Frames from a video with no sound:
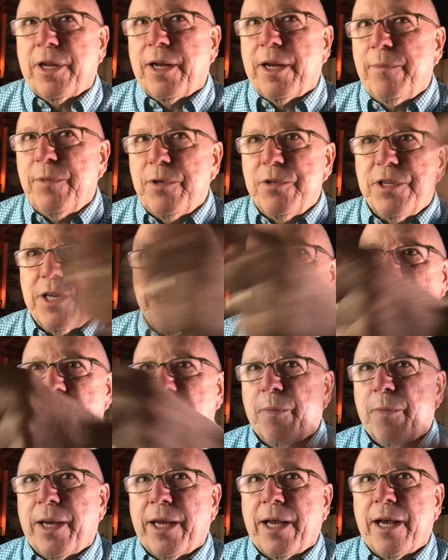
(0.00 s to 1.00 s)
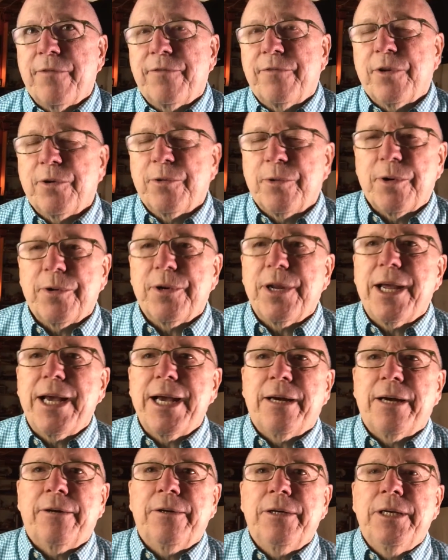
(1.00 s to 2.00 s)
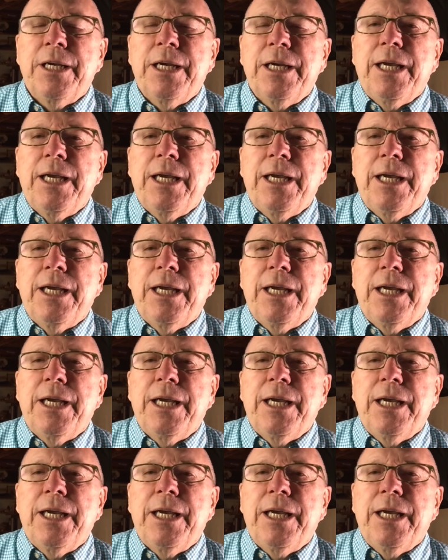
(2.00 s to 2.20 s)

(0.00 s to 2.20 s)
that I'm using here on my iPhone right now.